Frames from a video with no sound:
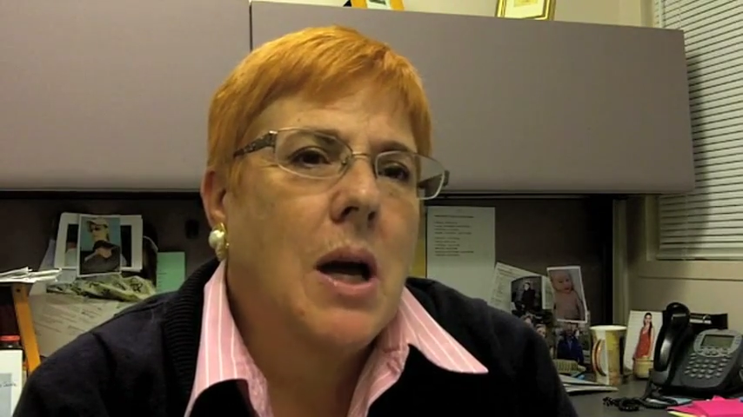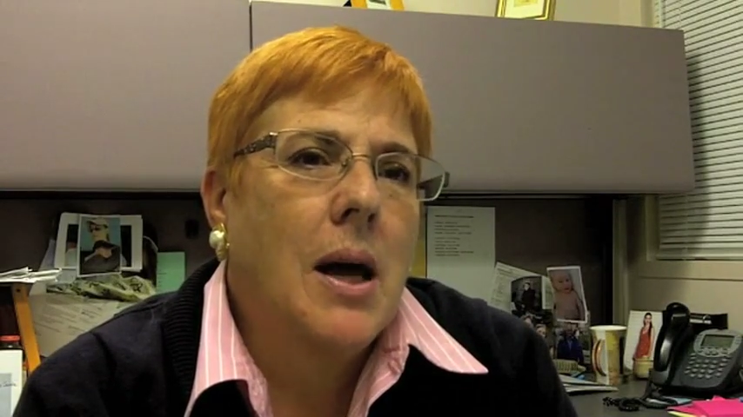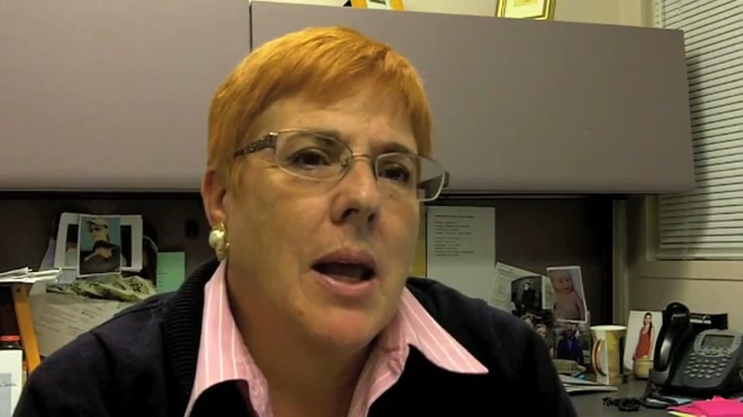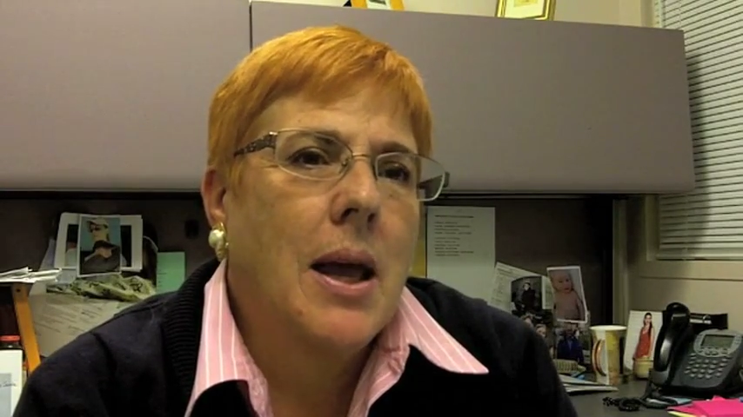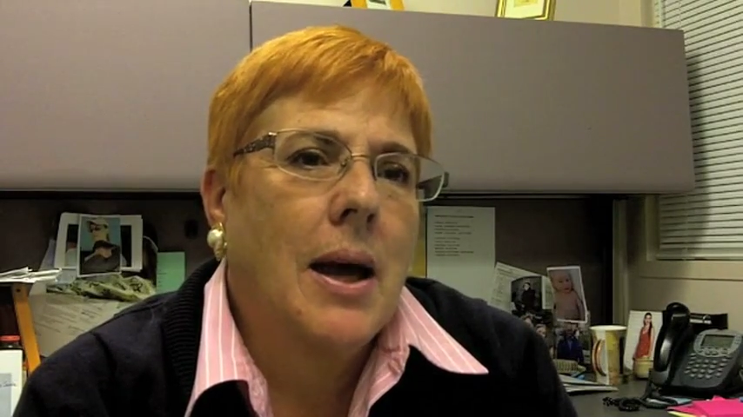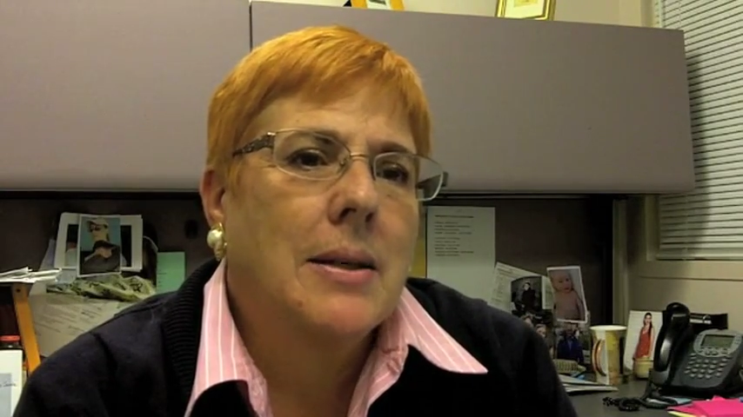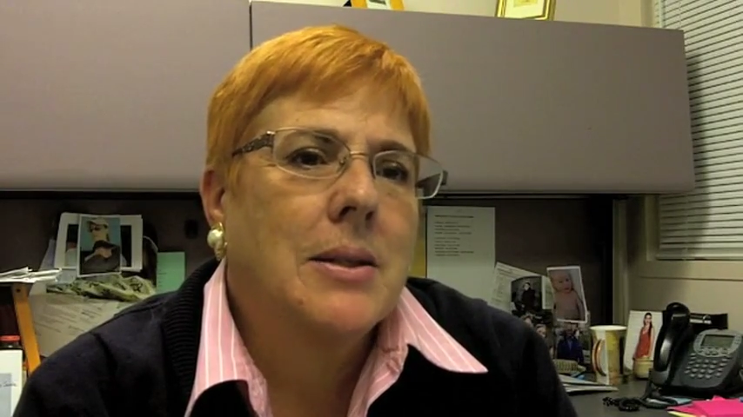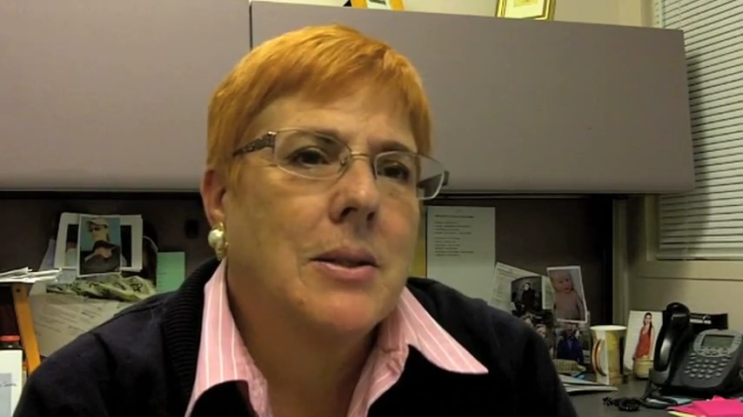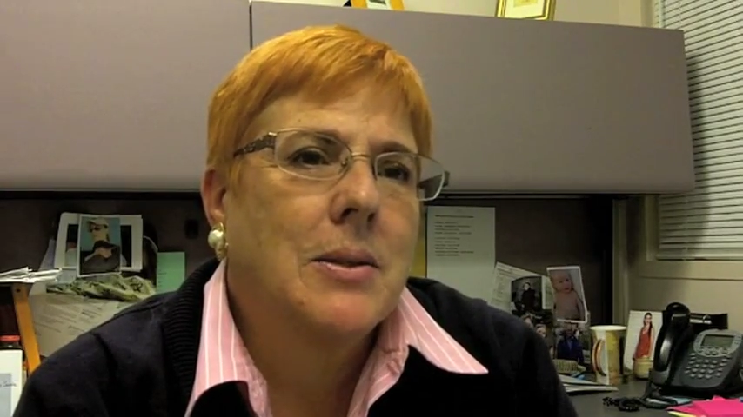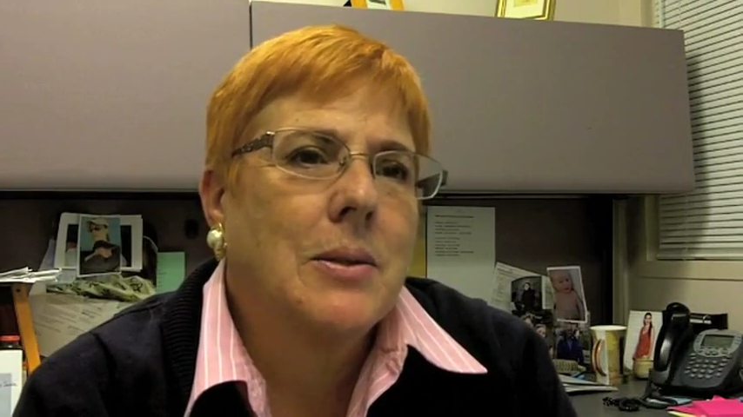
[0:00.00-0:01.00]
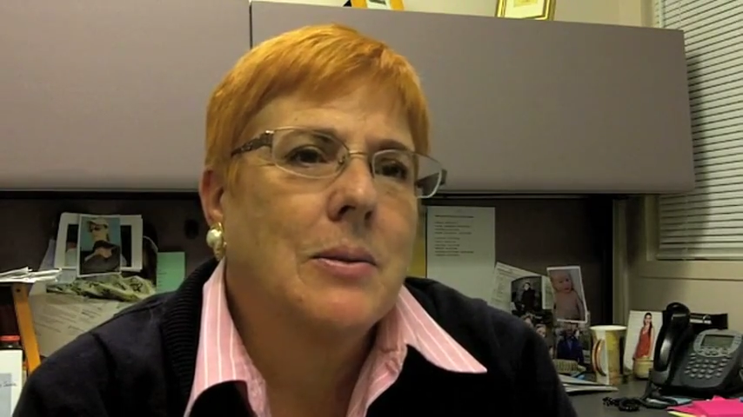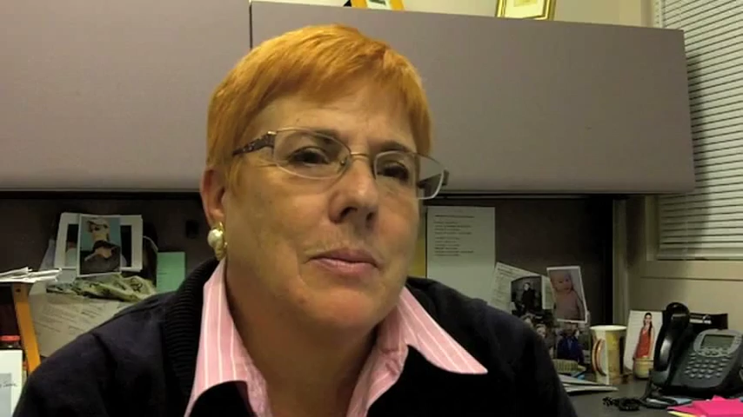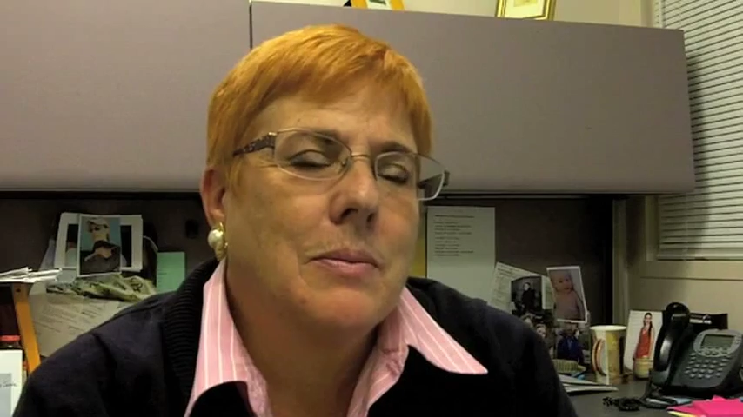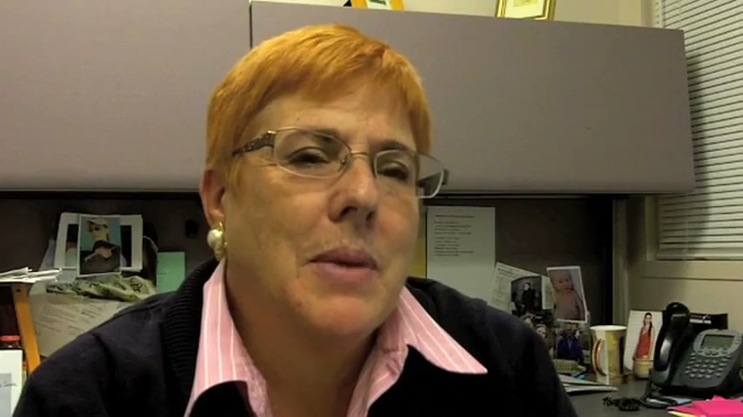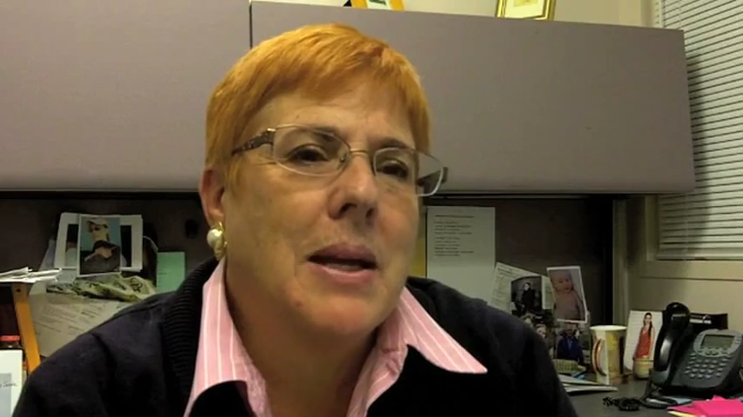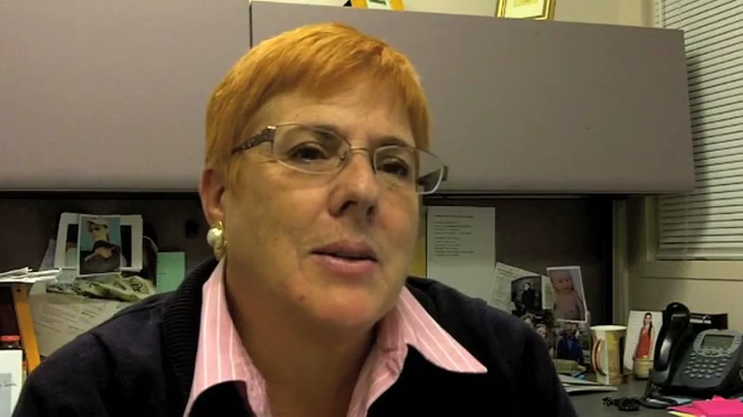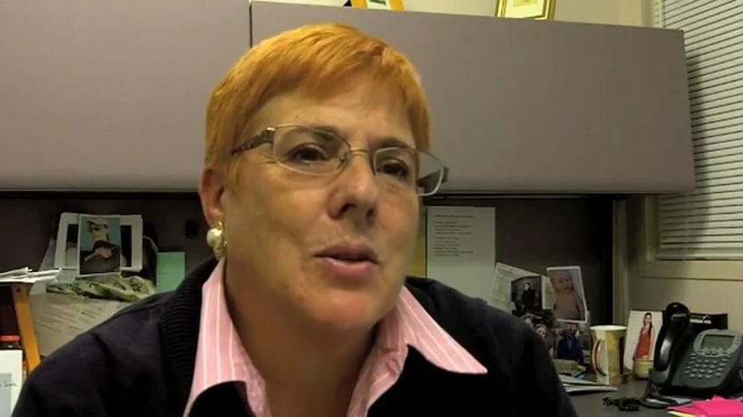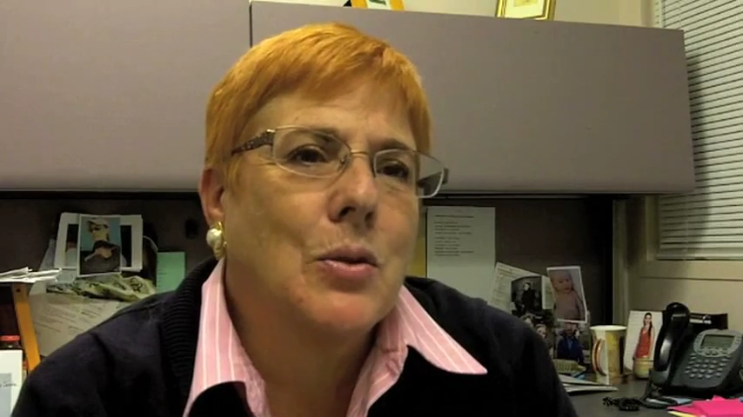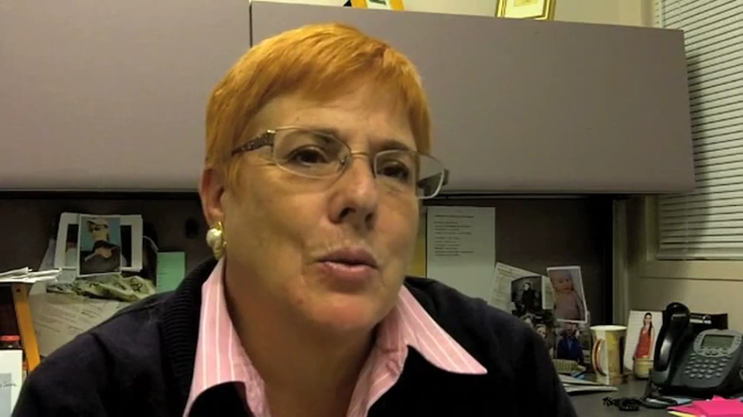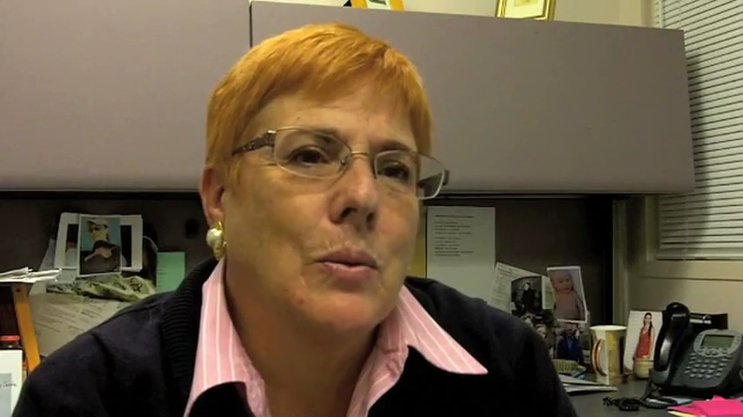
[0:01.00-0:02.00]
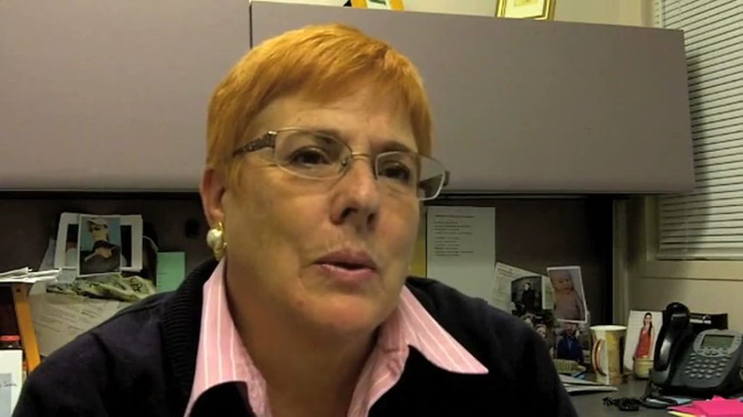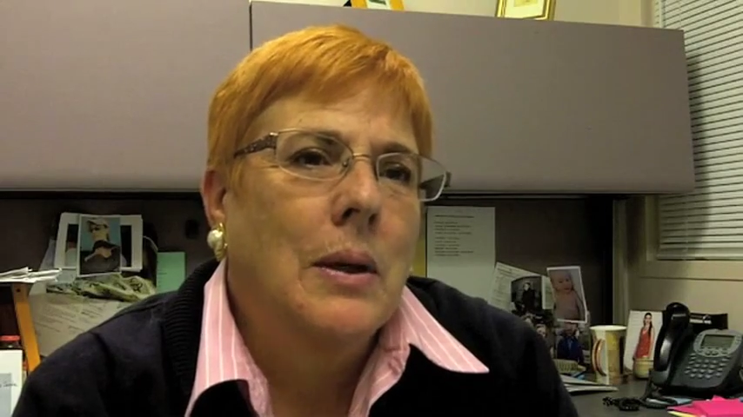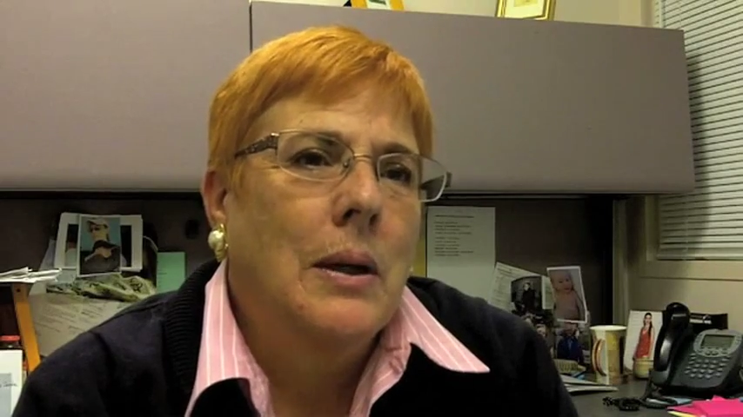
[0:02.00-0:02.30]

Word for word: kind of had to make do,